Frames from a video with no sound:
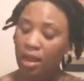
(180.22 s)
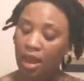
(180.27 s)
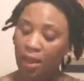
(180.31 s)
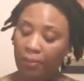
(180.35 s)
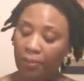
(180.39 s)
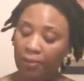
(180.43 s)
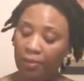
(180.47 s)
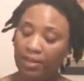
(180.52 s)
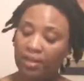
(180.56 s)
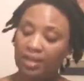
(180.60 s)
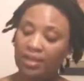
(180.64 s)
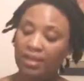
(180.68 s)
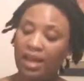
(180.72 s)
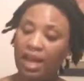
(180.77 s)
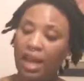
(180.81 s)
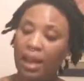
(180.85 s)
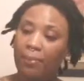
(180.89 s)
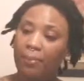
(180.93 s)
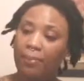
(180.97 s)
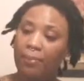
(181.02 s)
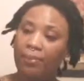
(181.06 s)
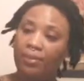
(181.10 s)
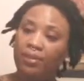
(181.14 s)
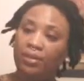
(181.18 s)
I put this
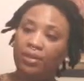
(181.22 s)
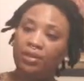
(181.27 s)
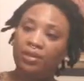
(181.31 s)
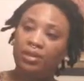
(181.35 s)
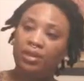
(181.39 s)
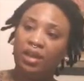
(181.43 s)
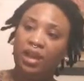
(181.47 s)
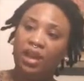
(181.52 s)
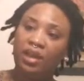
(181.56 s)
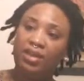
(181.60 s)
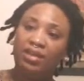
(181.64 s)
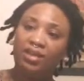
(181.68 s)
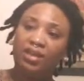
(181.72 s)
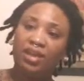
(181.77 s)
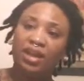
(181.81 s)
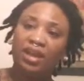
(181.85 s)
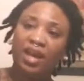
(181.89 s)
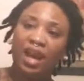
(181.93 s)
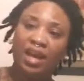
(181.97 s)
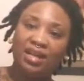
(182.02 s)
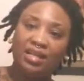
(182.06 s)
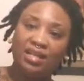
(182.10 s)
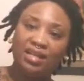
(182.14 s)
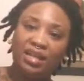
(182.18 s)
cap on, and you can
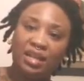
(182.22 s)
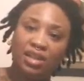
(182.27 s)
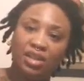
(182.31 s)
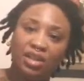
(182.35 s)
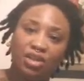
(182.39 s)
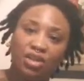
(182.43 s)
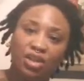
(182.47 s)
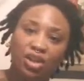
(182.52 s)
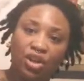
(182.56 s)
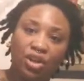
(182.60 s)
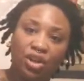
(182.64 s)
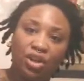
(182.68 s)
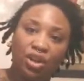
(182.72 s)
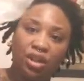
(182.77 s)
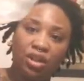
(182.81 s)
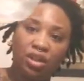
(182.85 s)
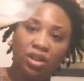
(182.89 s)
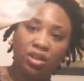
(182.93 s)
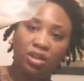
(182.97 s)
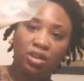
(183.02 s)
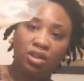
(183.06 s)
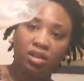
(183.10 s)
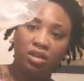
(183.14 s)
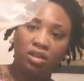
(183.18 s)
kind of see the
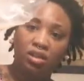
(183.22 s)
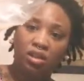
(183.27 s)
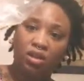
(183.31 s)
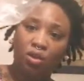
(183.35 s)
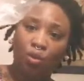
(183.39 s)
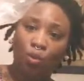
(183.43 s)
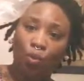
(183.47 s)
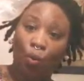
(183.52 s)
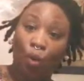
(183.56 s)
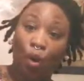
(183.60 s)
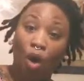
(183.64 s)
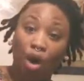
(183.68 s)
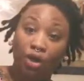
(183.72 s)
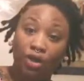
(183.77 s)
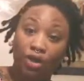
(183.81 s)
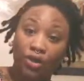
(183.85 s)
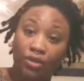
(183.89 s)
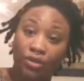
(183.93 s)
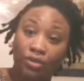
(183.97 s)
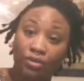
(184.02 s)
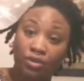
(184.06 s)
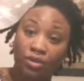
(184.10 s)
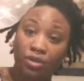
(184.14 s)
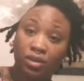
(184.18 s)
dirty
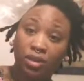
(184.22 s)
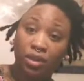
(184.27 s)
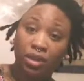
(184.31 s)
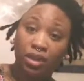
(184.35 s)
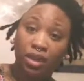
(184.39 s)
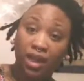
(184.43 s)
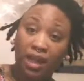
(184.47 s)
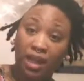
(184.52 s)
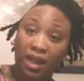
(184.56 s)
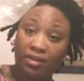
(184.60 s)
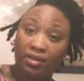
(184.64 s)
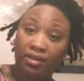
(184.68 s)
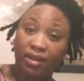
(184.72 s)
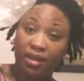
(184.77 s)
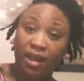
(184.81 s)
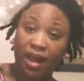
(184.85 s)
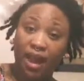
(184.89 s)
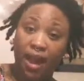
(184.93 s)
water in the